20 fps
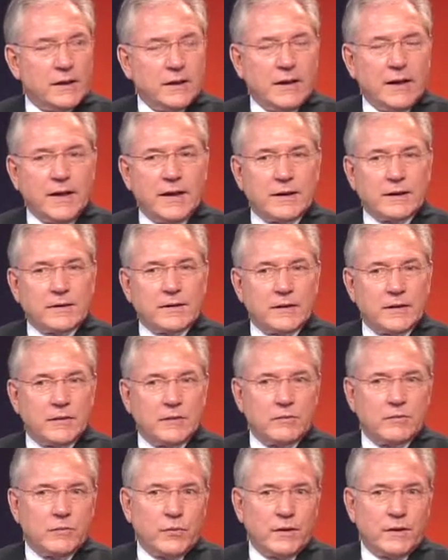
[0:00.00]
And
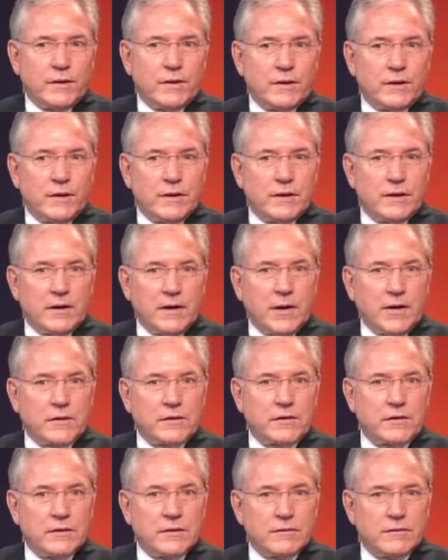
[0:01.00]
so with the
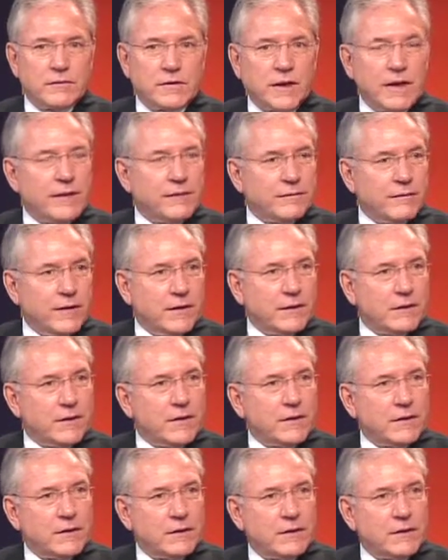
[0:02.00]
loss of state
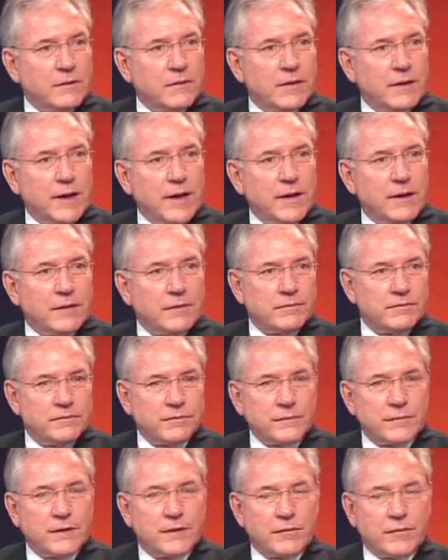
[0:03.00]
funding that we had
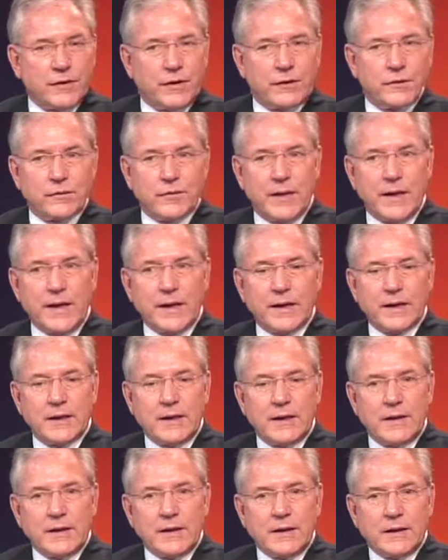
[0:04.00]
several years back,
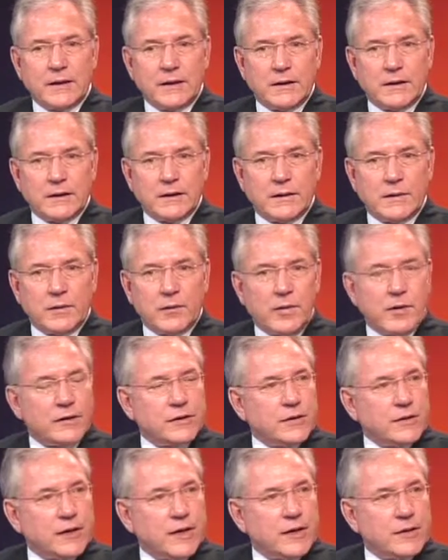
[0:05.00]
the
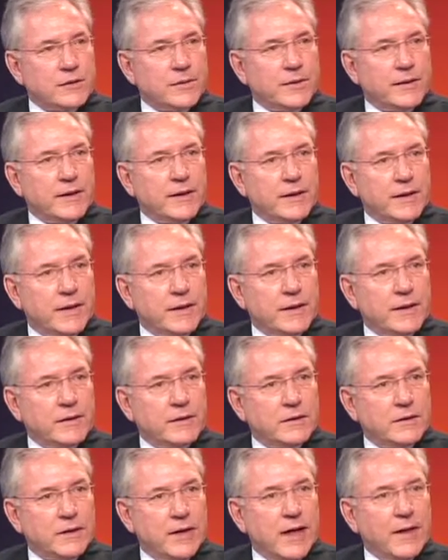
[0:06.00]
project had to be
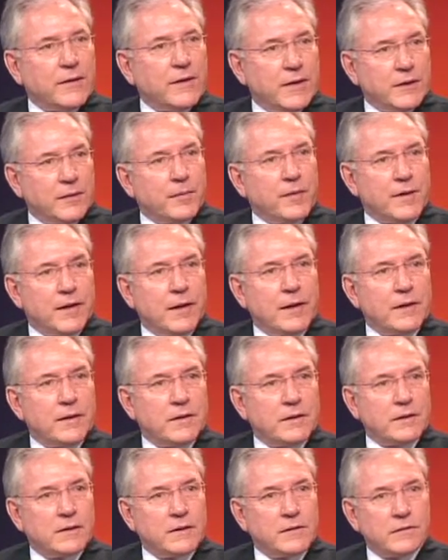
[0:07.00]
delayed, I think,
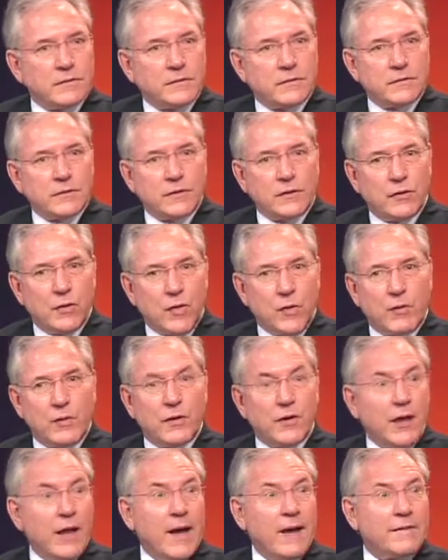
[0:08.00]
beyond the
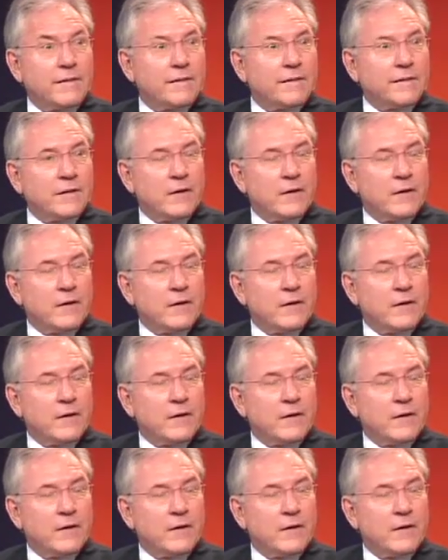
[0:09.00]
normal life